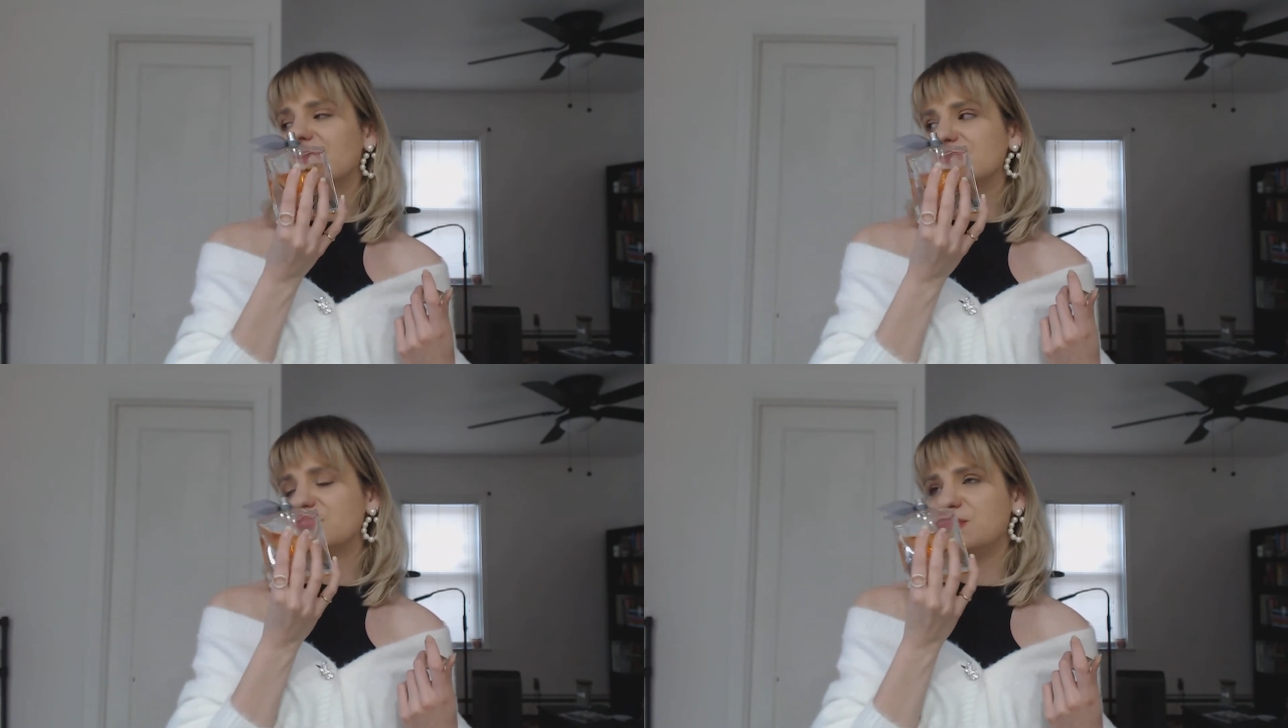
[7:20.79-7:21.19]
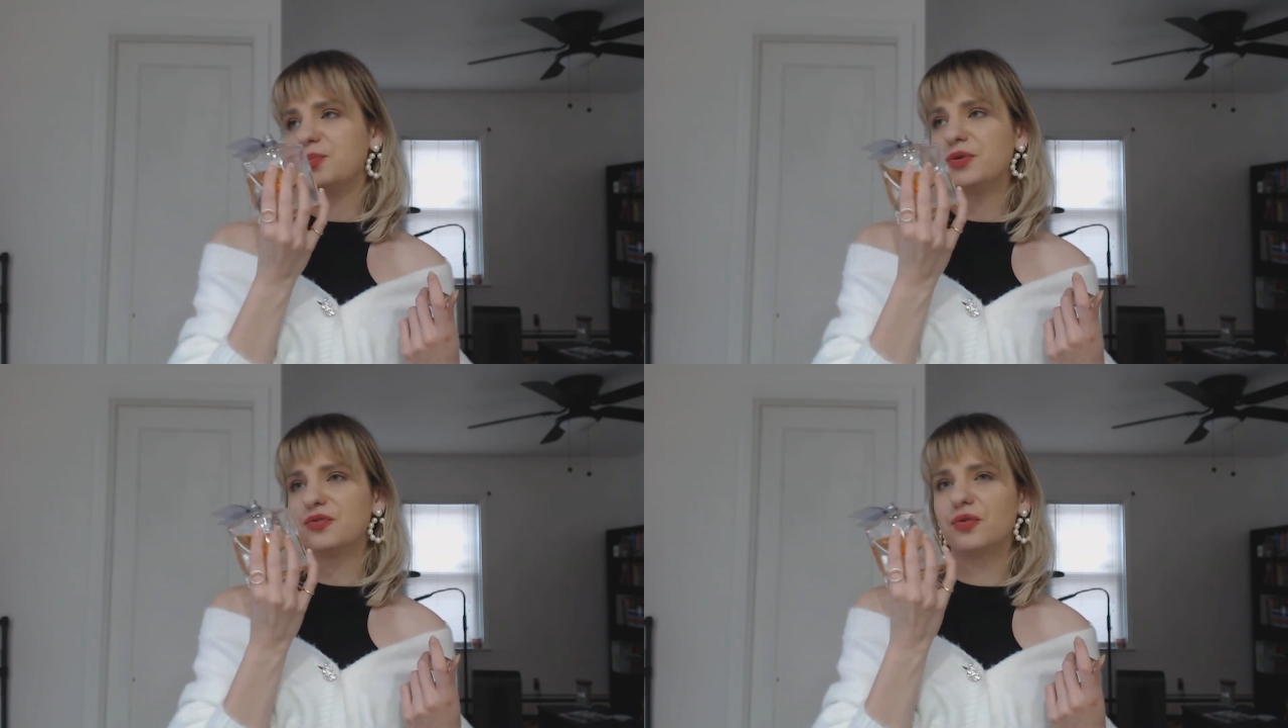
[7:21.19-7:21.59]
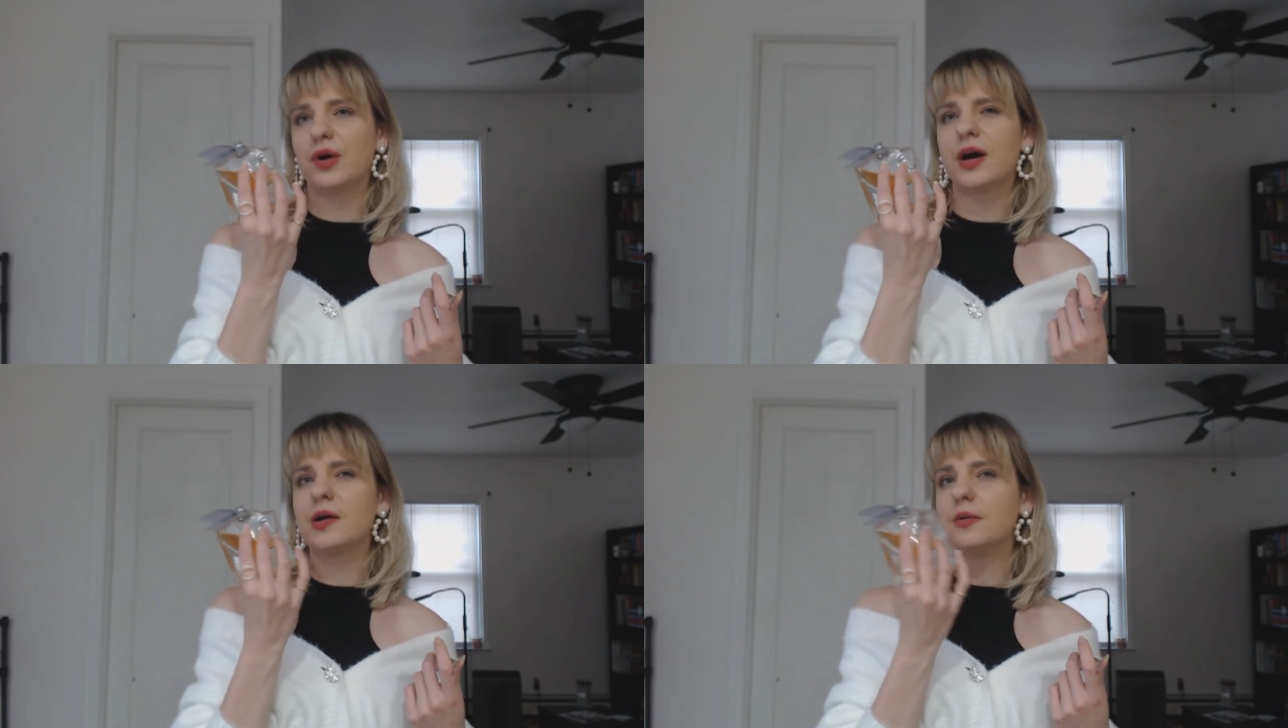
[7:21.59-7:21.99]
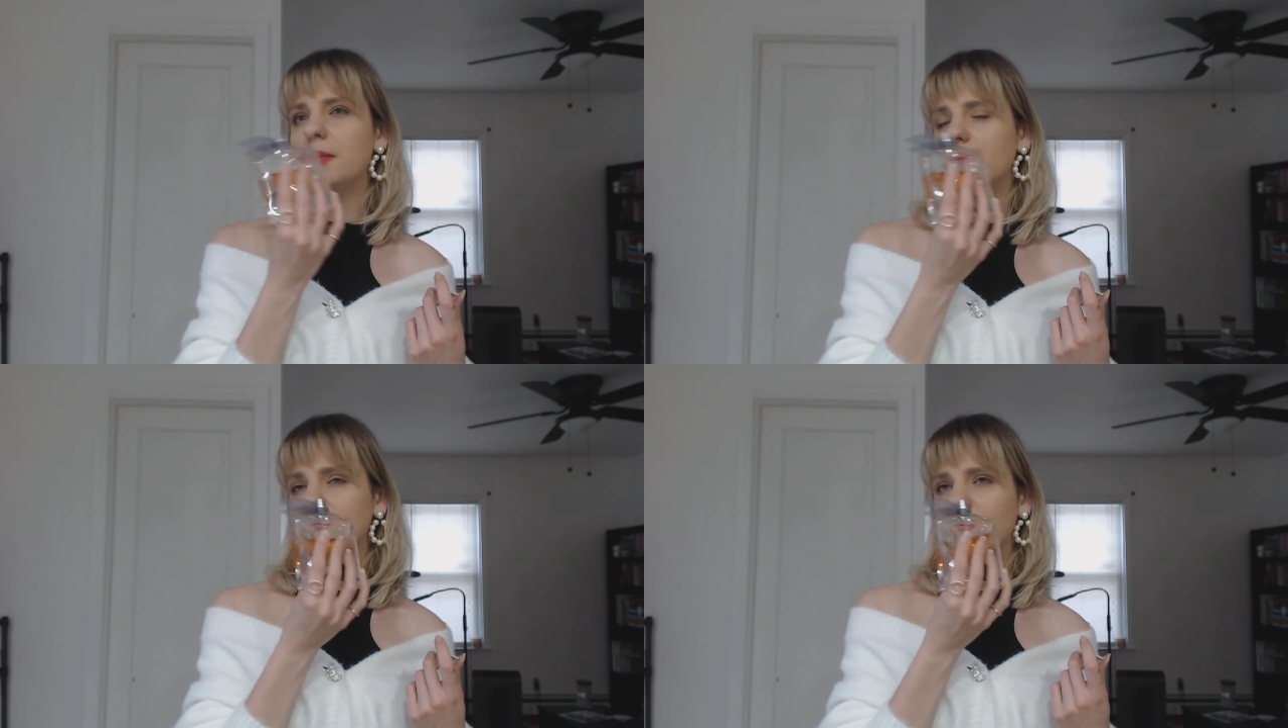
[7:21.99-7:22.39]
those beautiful
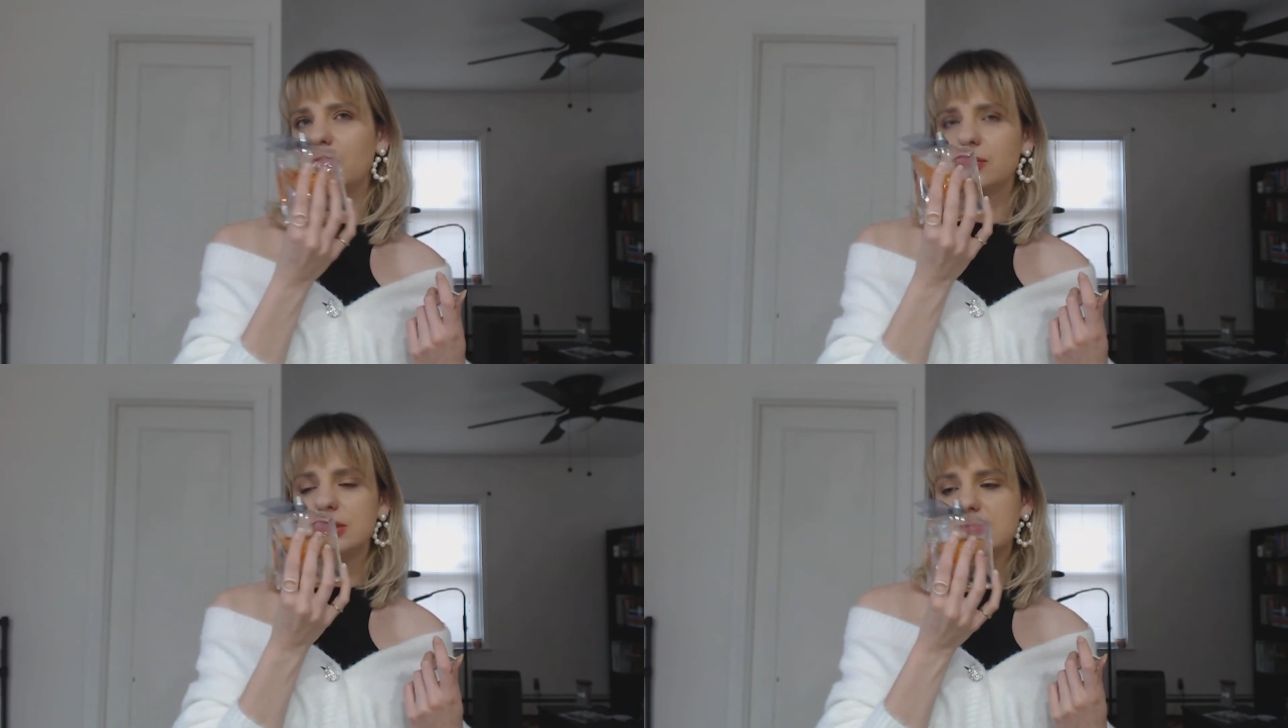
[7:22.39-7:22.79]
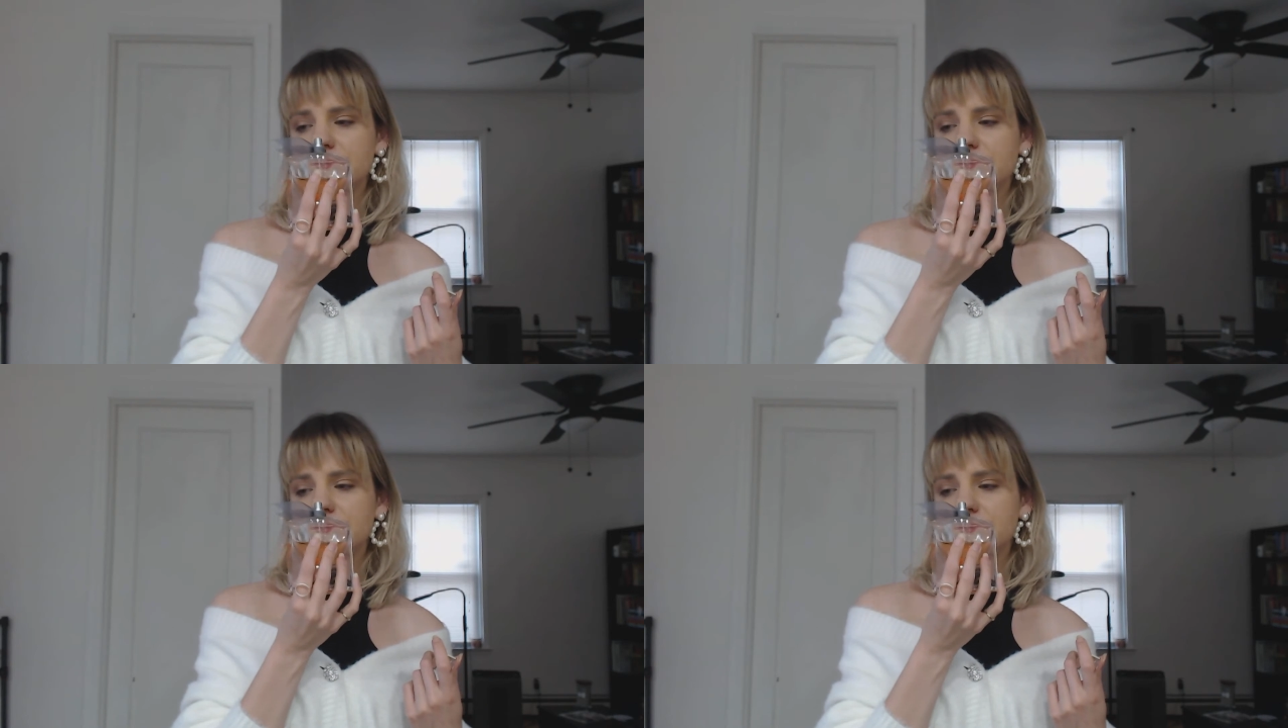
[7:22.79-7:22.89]
caramel notes.